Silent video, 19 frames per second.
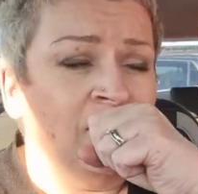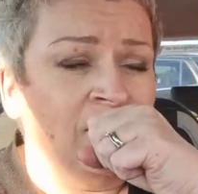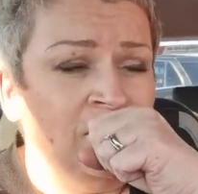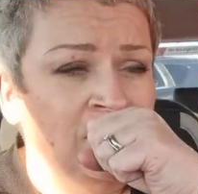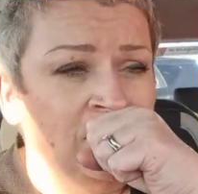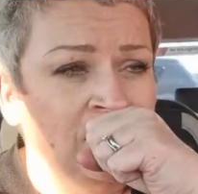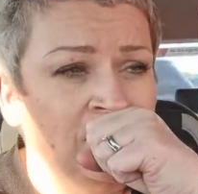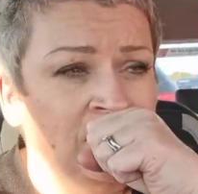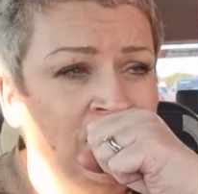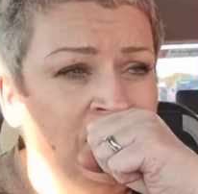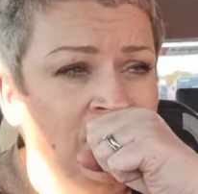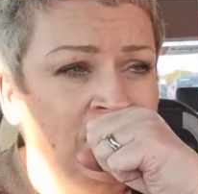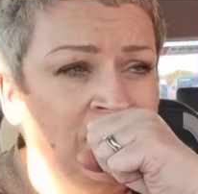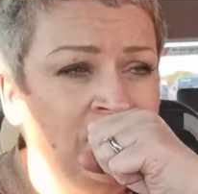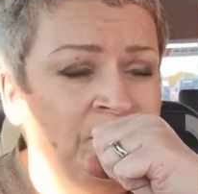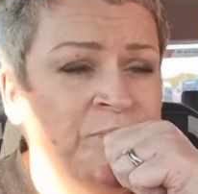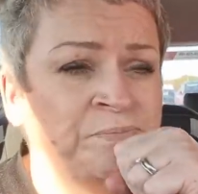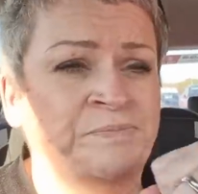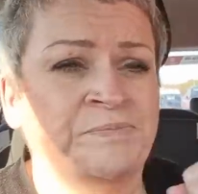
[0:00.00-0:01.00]

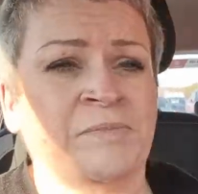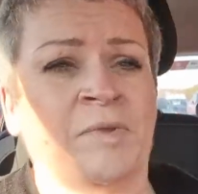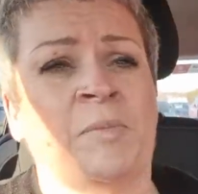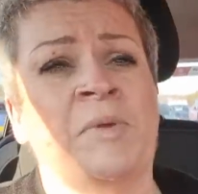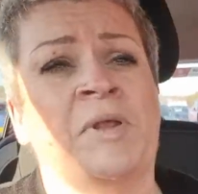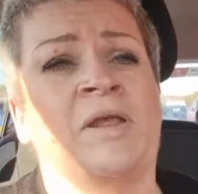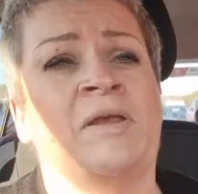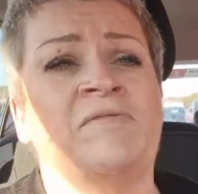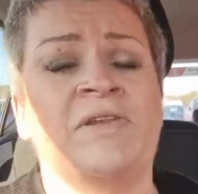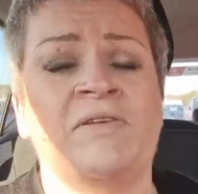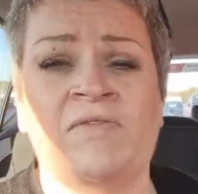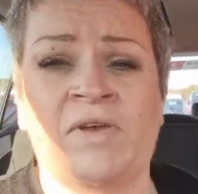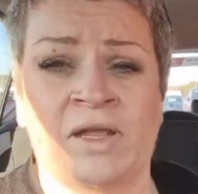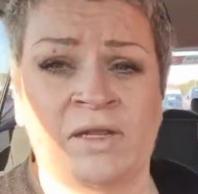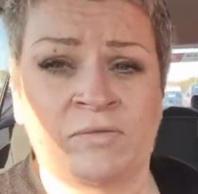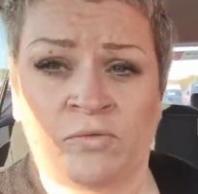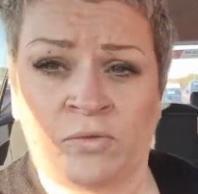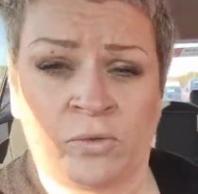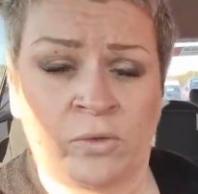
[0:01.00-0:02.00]
I mean, I've never
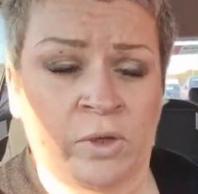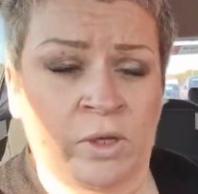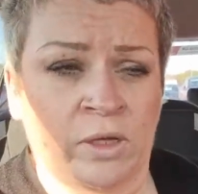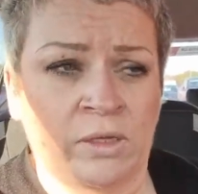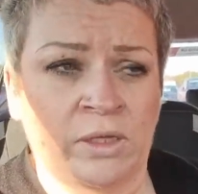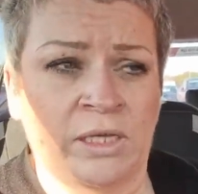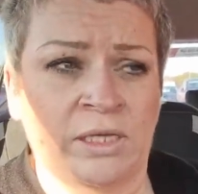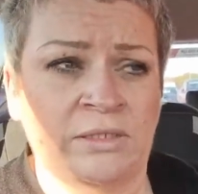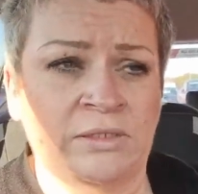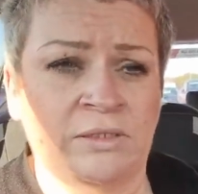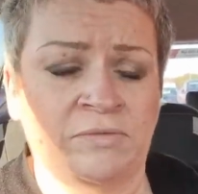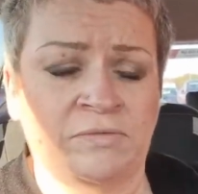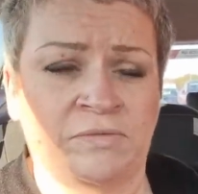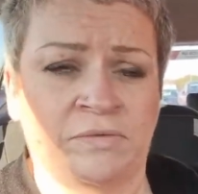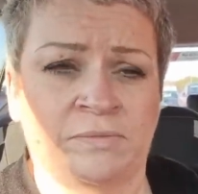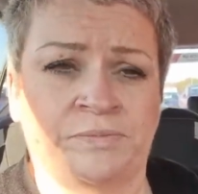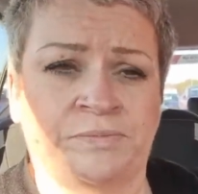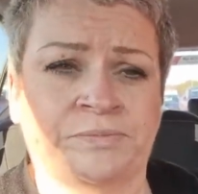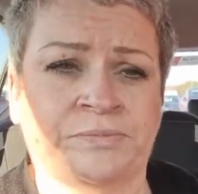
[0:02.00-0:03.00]
had a verruca. Kids have
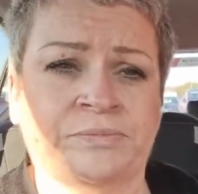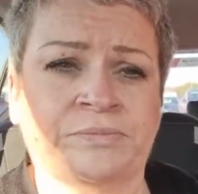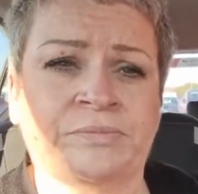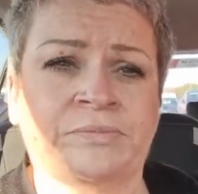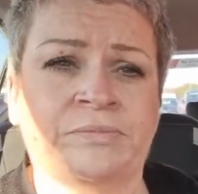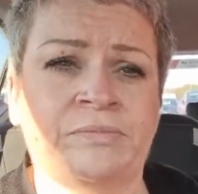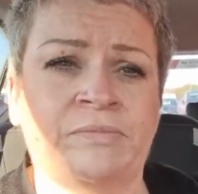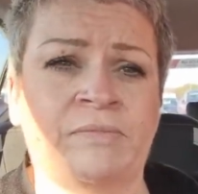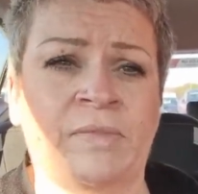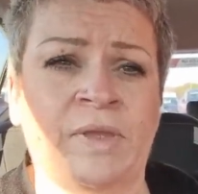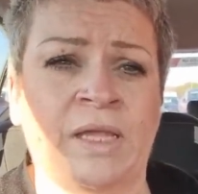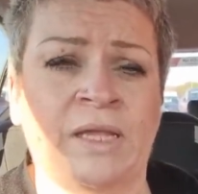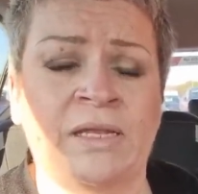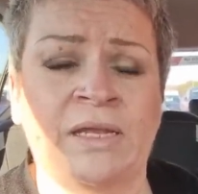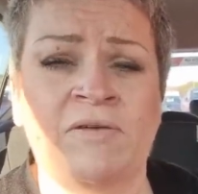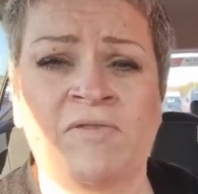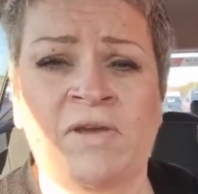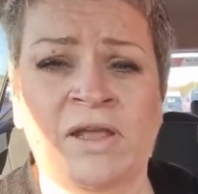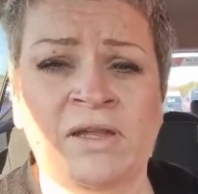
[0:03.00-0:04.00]

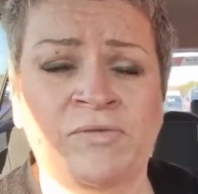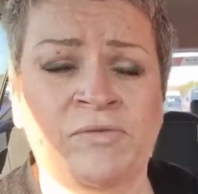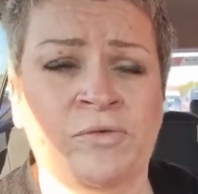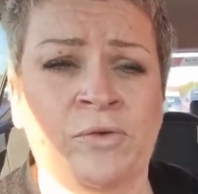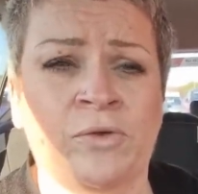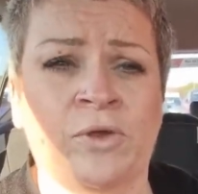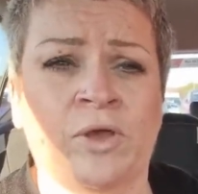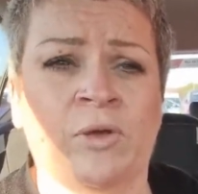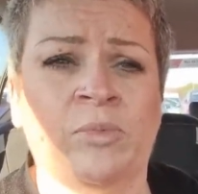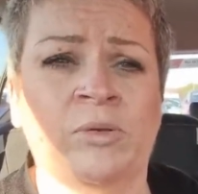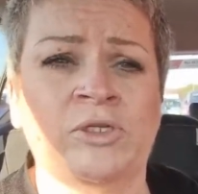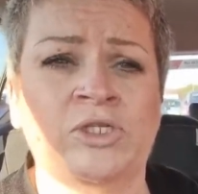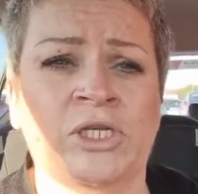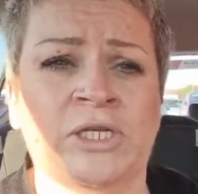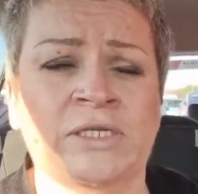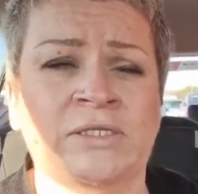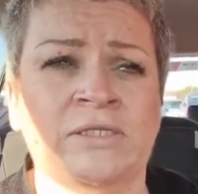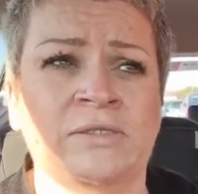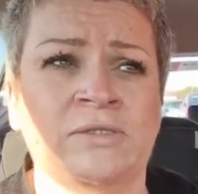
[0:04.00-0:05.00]
never had a verruca. But
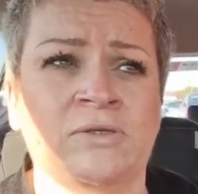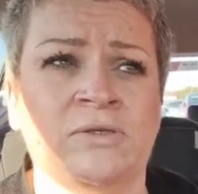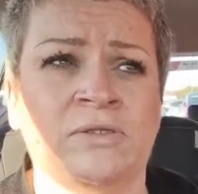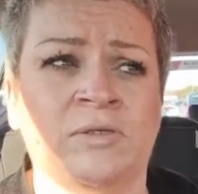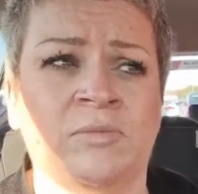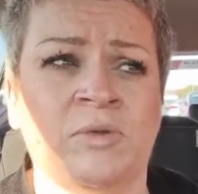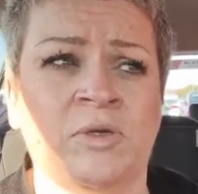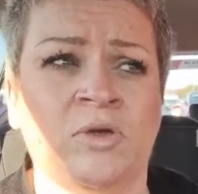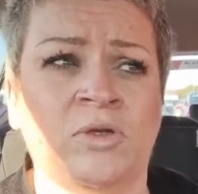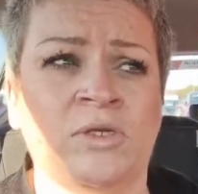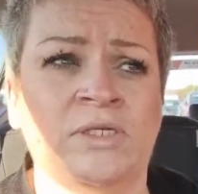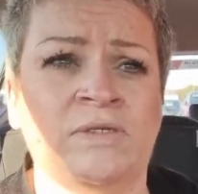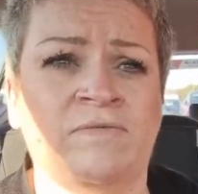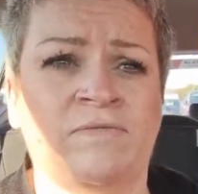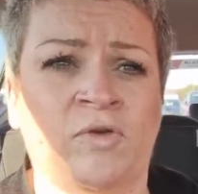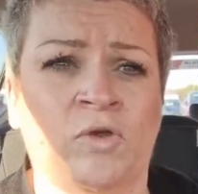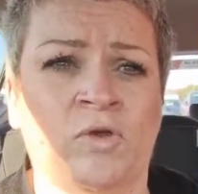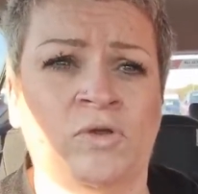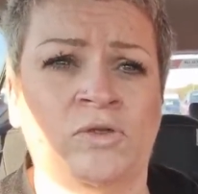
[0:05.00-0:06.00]
Jackson's got something on his
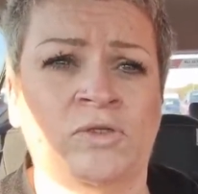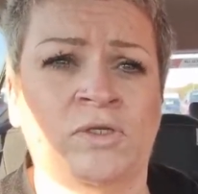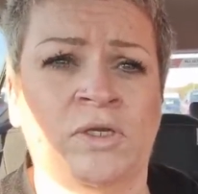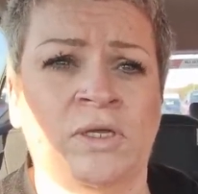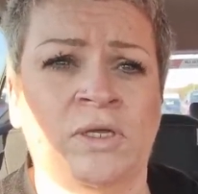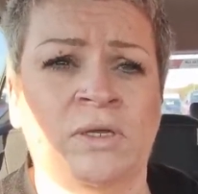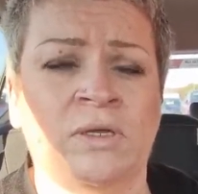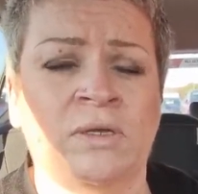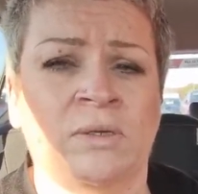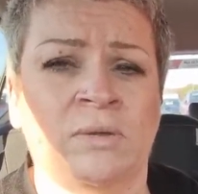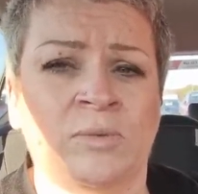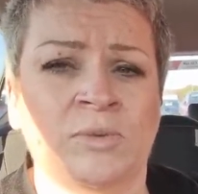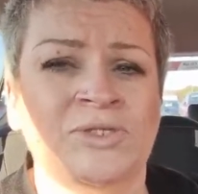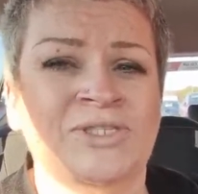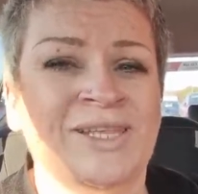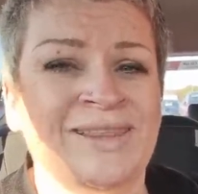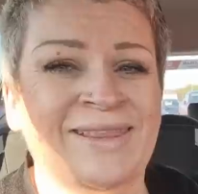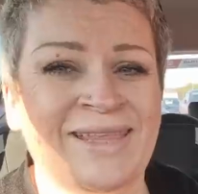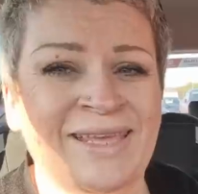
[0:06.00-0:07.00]
foot,
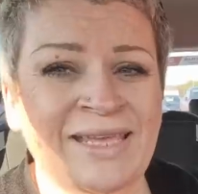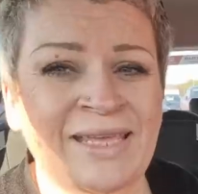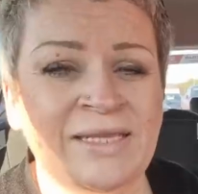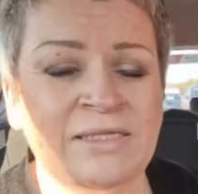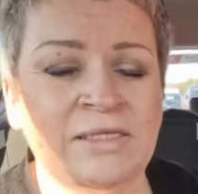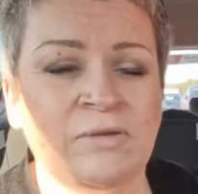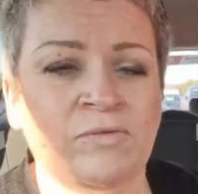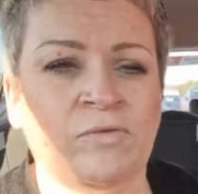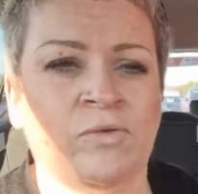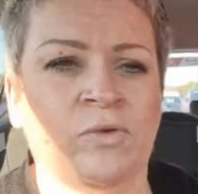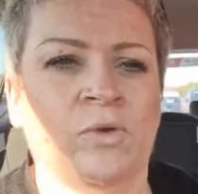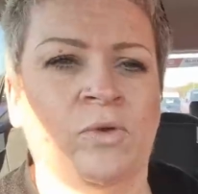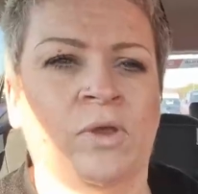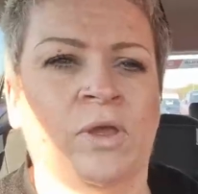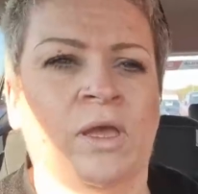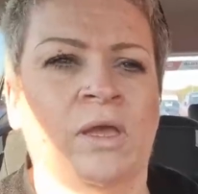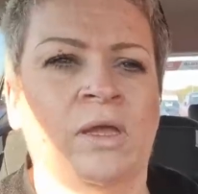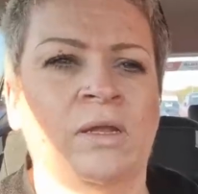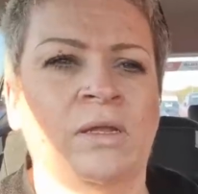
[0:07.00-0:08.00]
which I think is a
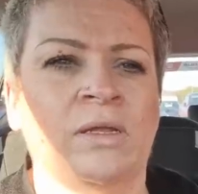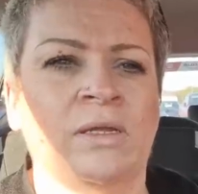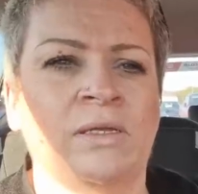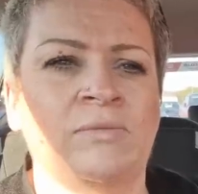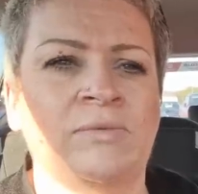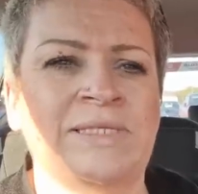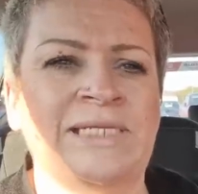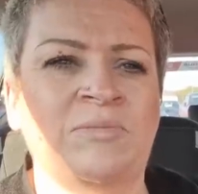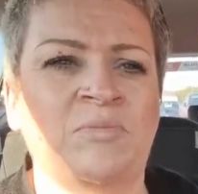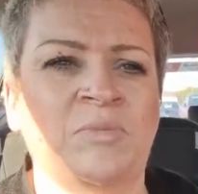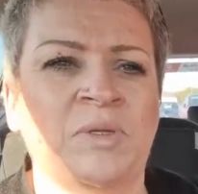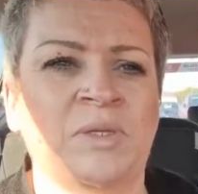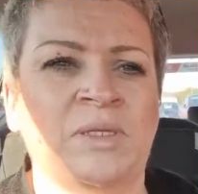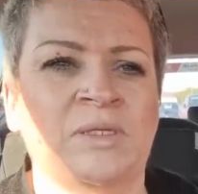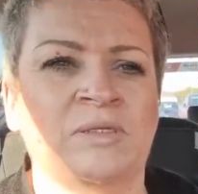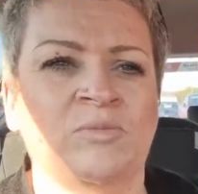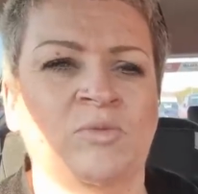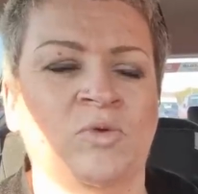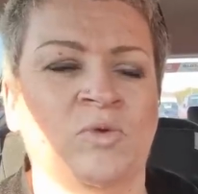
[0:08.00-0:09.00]
verruca. And he was limping
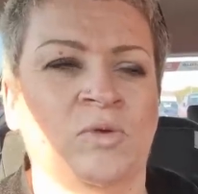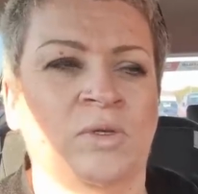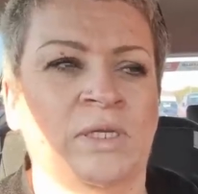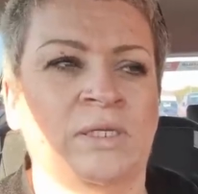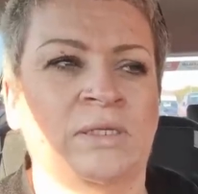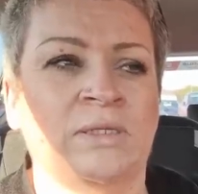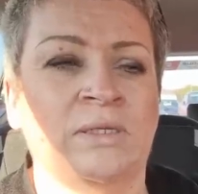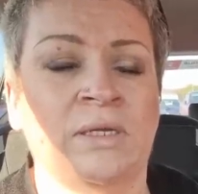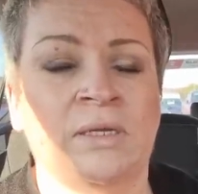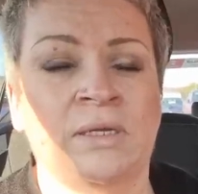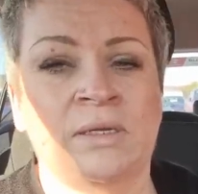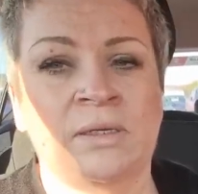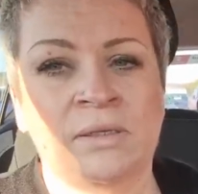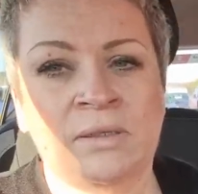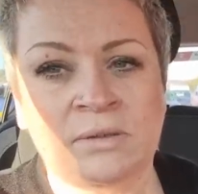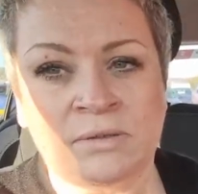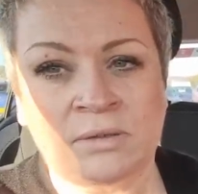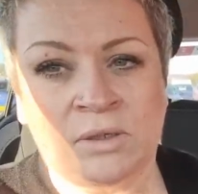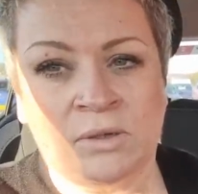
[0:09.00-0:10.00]
this morning.
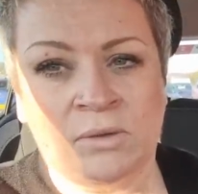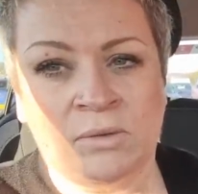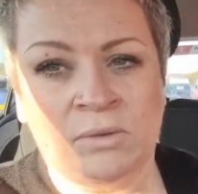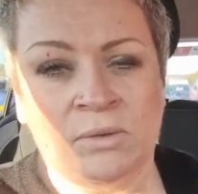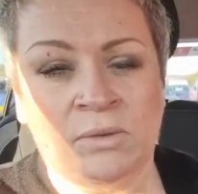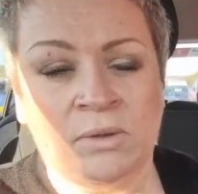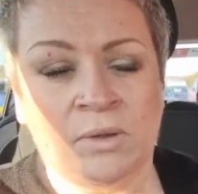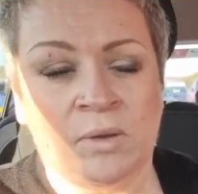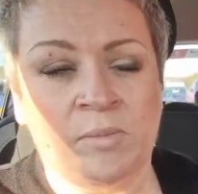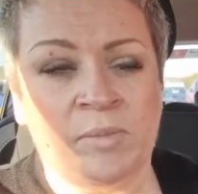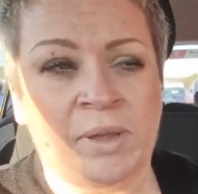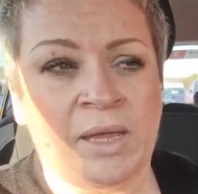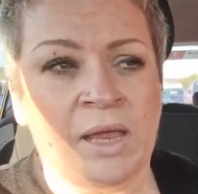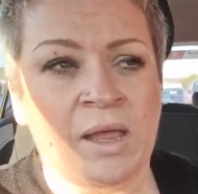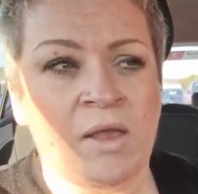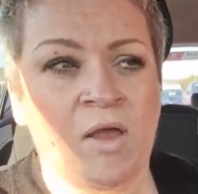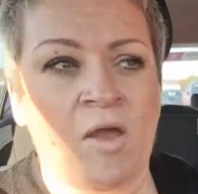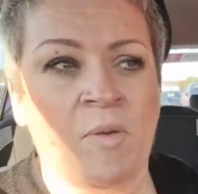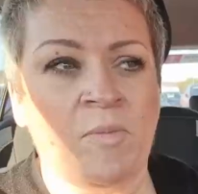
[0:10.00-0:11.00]
So,
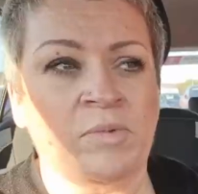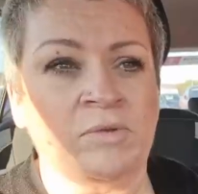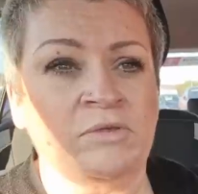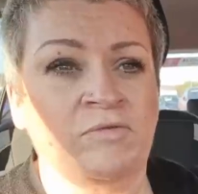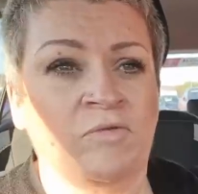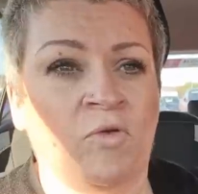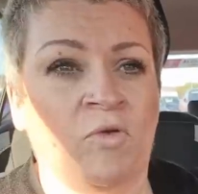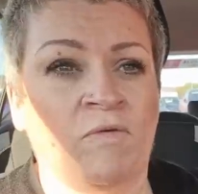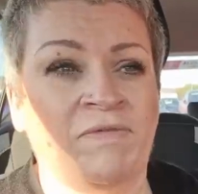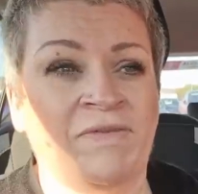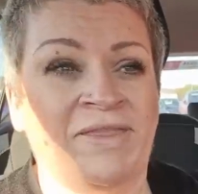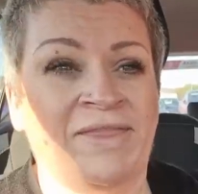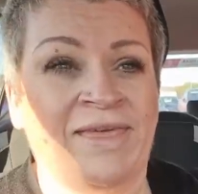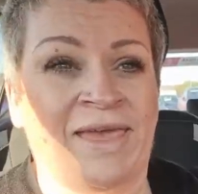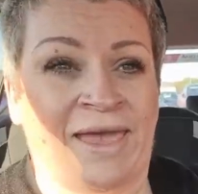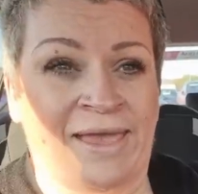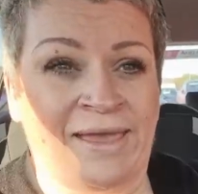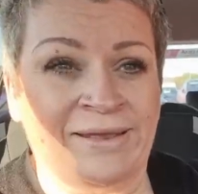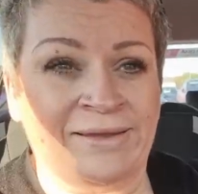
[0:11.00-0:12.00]
back at 4:30 for
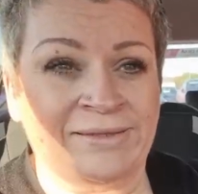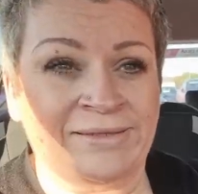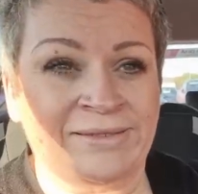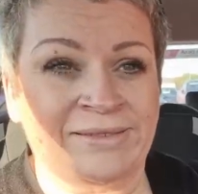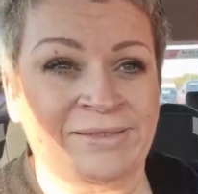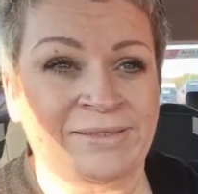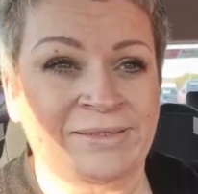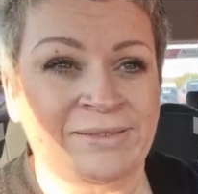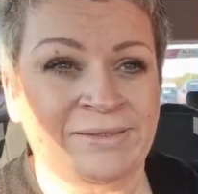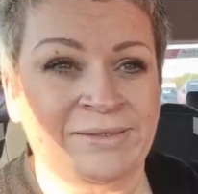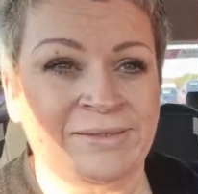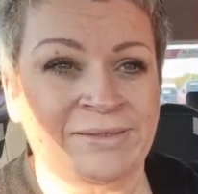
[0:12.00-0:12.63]
that.